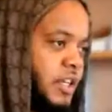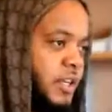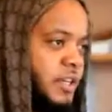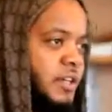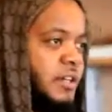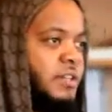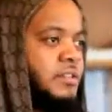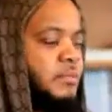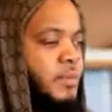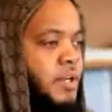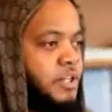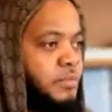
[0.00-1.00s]
Jannah, to
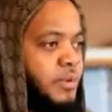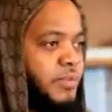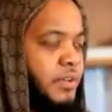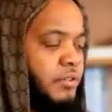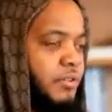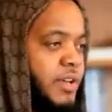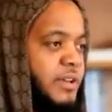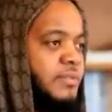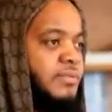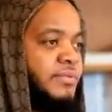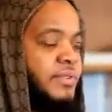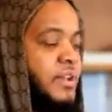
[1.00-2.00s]
the punishment of the
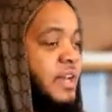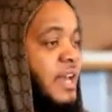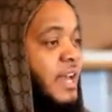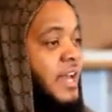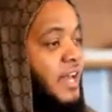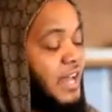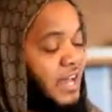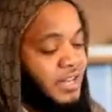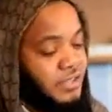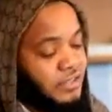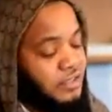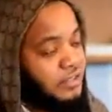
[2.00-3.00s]
grave.
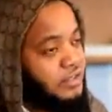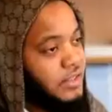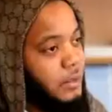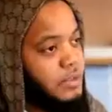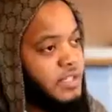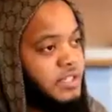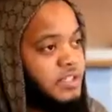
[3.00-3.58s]
And that was